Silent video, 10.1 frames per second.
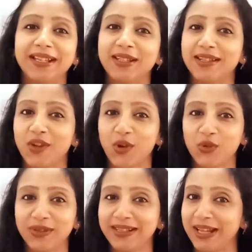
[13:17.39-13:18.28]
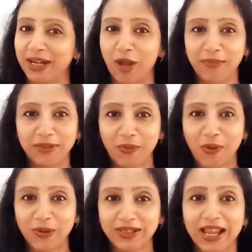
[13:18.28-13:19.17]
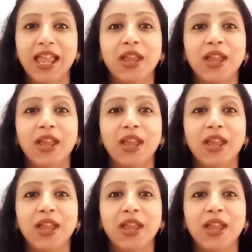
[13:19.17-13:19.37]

and suggestions in the comment box